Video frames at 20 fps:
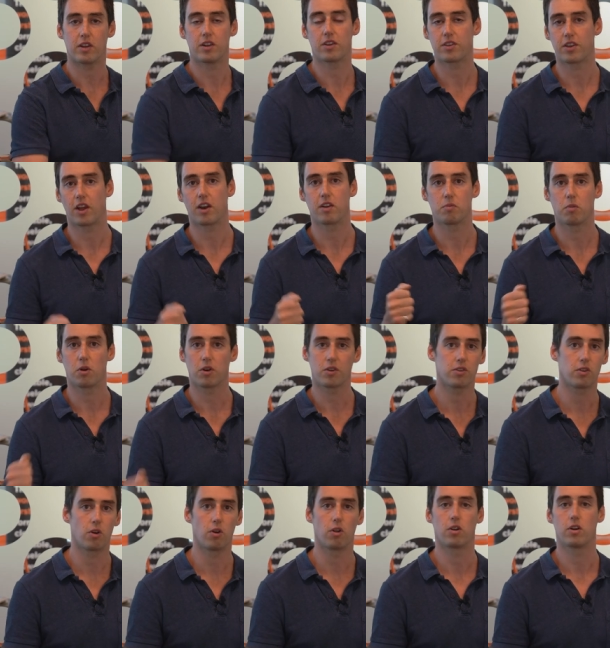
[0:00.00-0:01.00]
instead of more
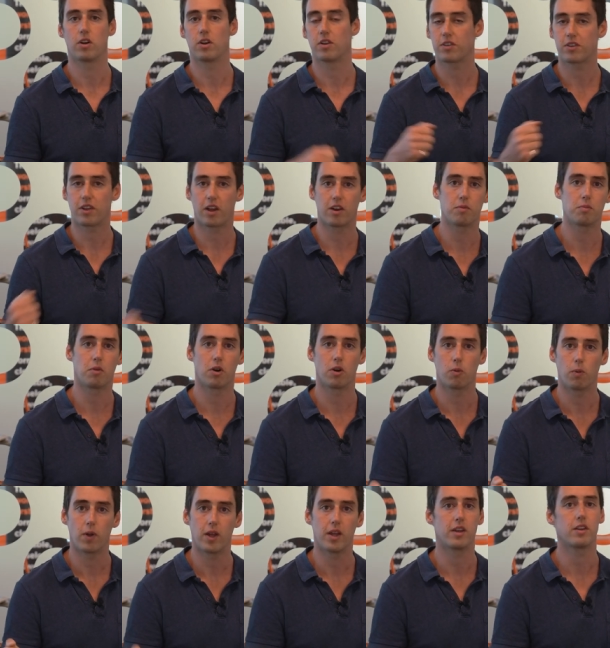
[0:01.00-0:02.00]
solar, instead of more
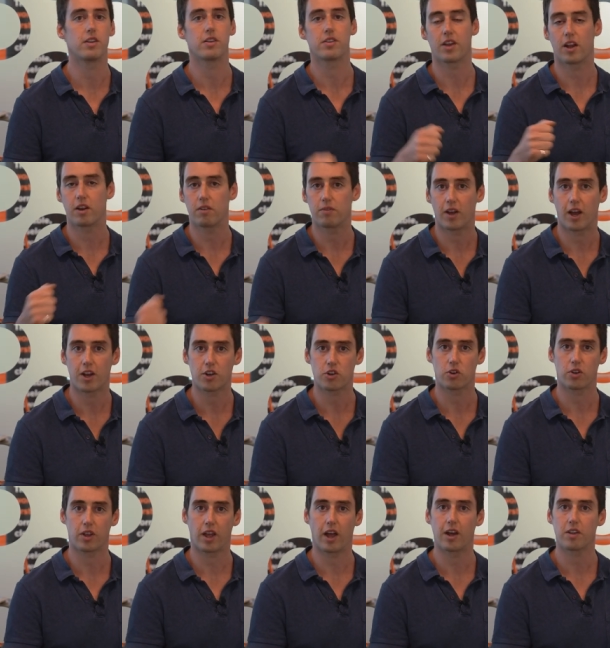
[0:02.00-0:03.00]
wind, instead of
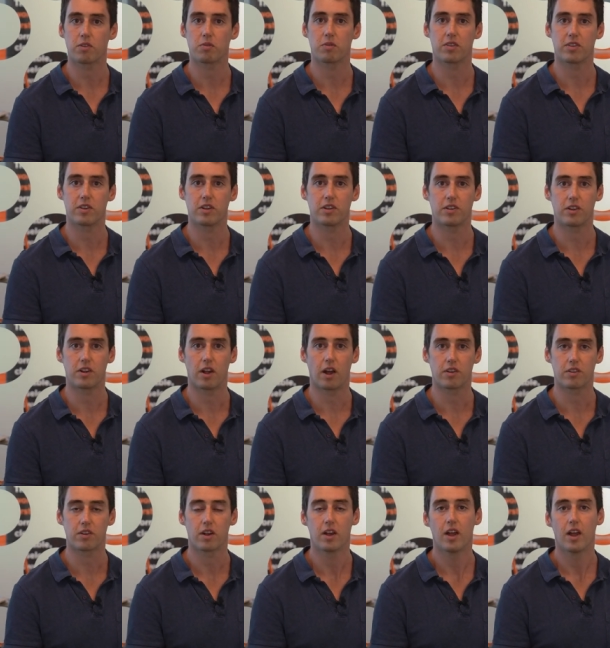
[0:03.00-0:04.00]
natural gas with
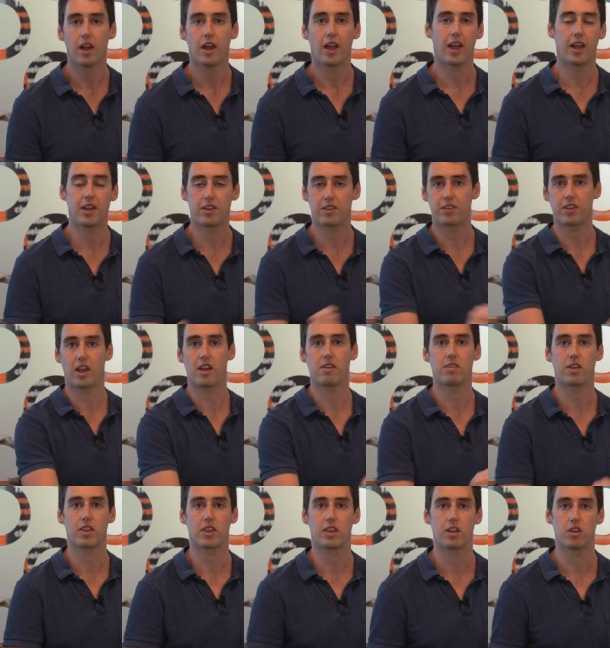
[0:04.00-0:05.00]
CCS, it's
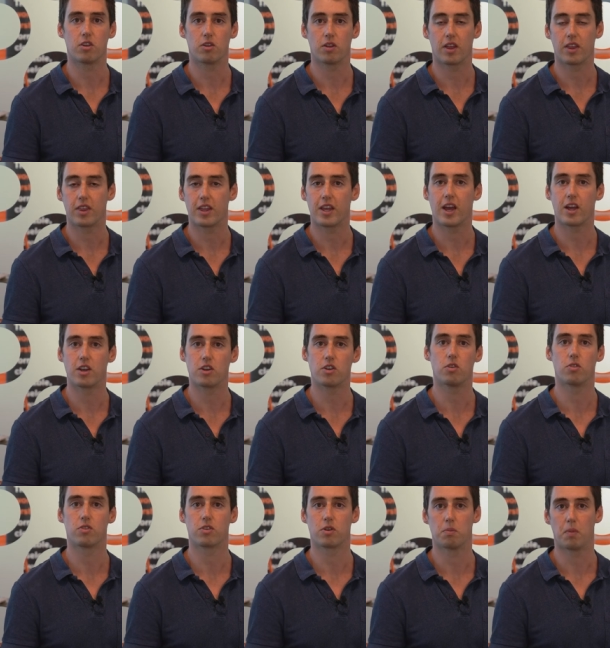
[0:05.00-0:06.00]
saving the, the end
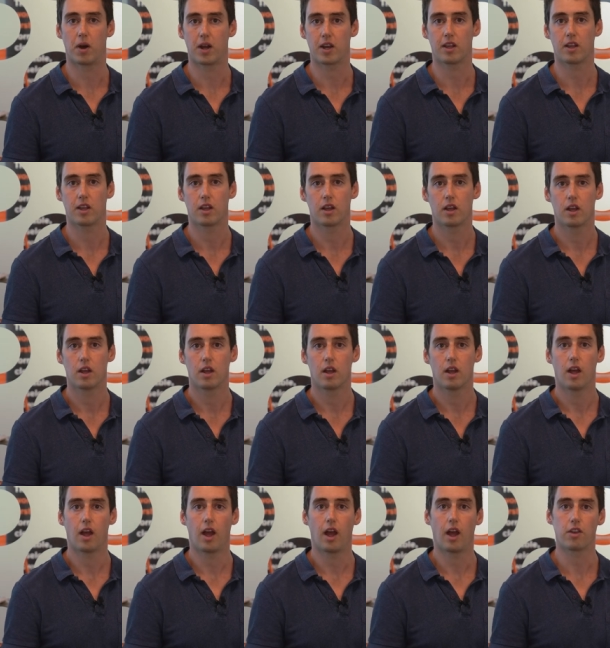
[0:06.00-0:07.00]
user money.
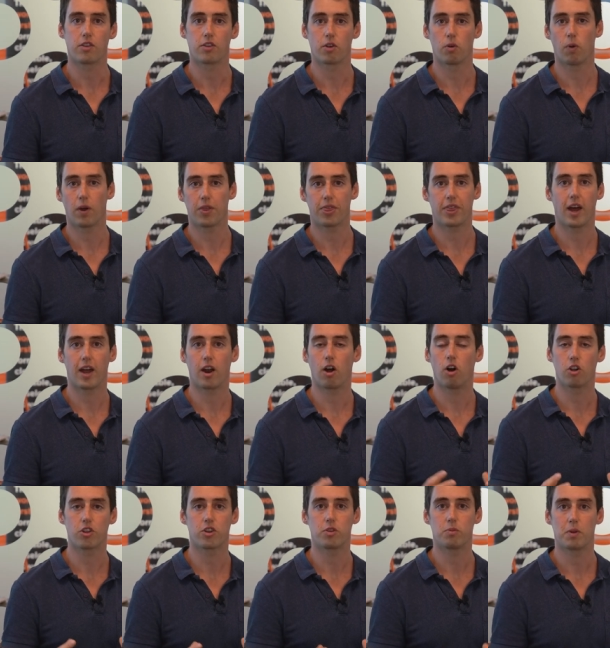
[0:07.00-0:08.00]
And so what that
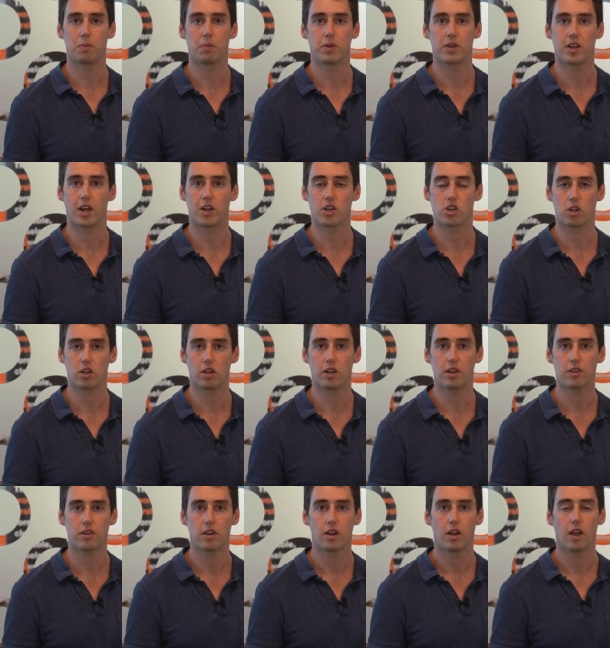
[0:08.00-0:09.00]
ultimate potential
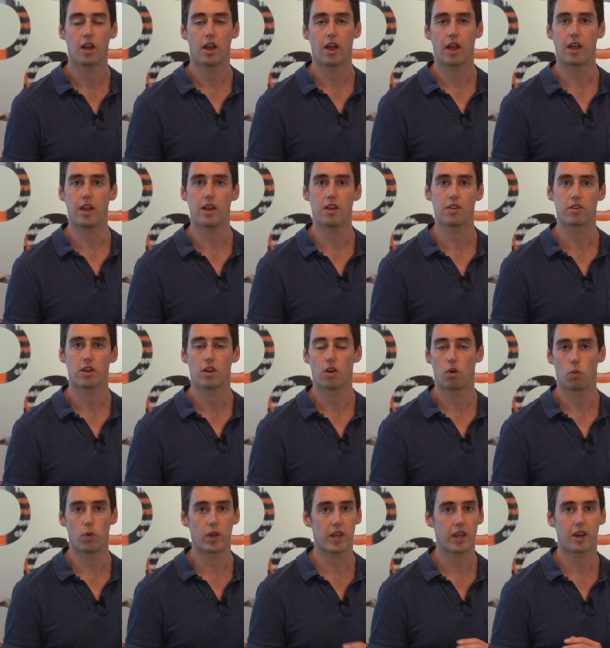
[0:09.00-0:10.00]
is, is
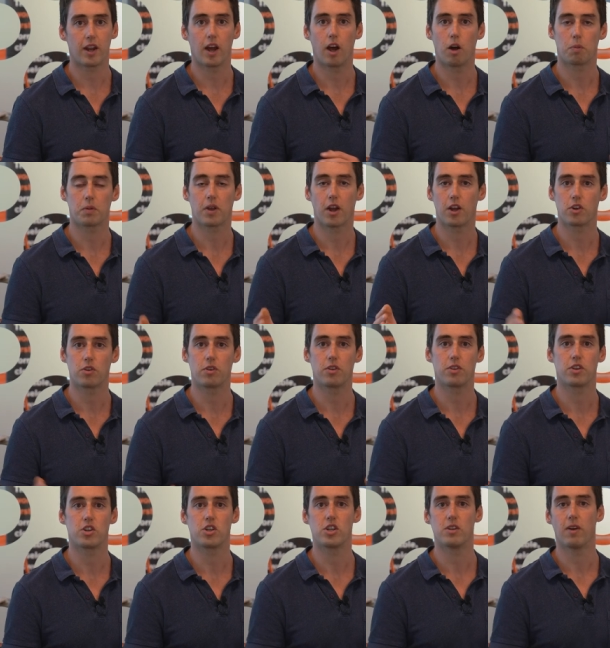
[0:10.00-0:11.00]
we can help
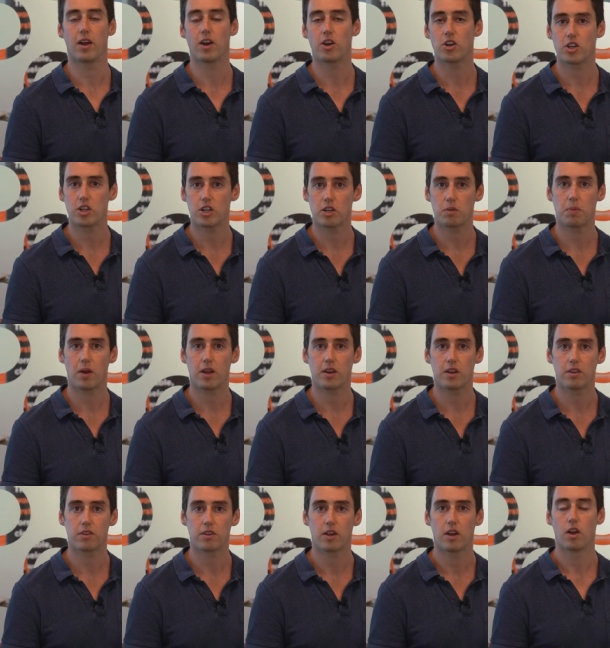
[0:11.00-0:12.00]
countries achieve energy
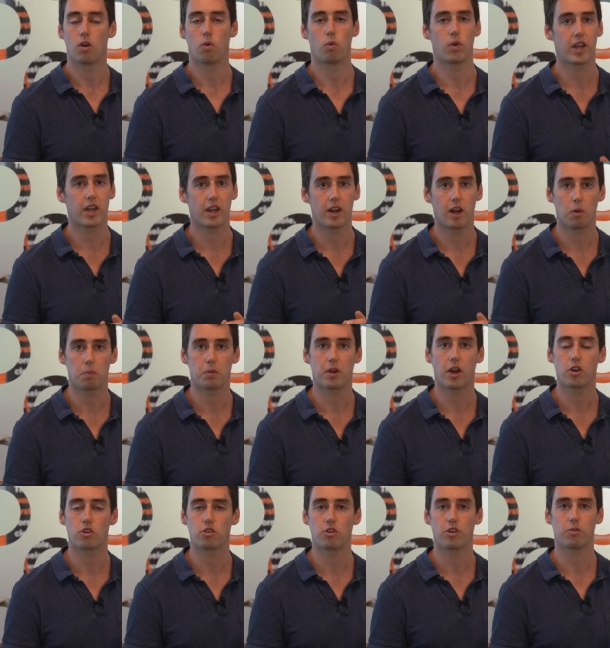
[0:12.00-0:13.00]
independence, we can help
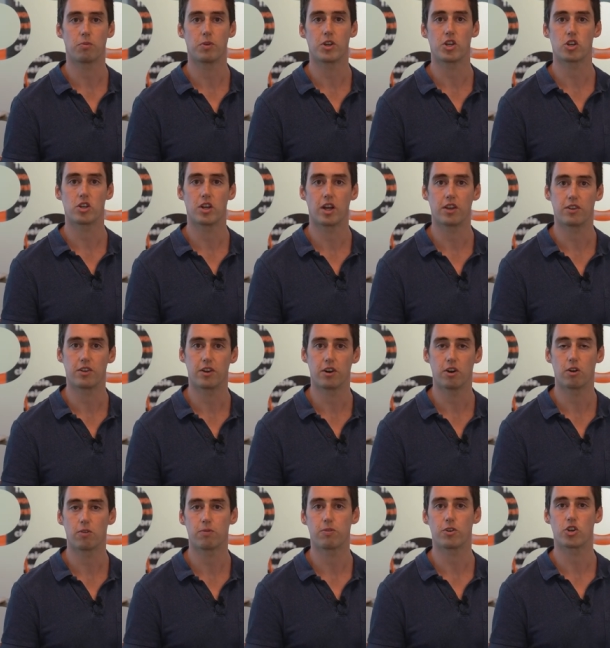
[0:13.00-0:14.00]
countries reach net
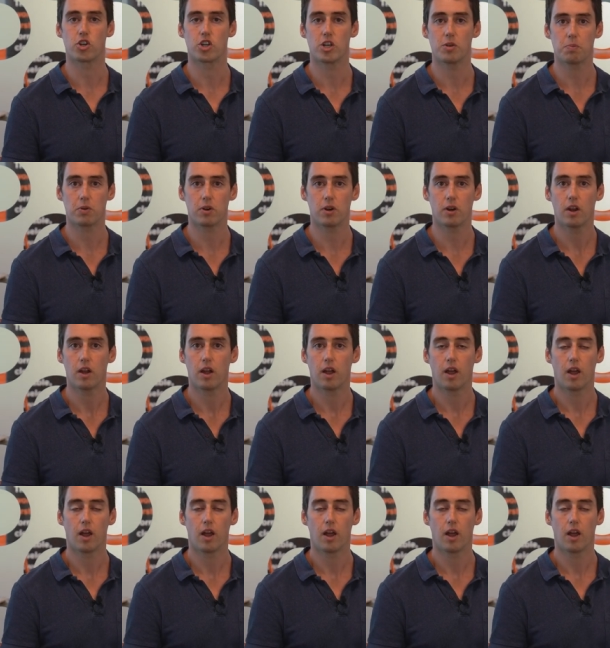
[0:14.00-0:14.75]
zero for cheaper,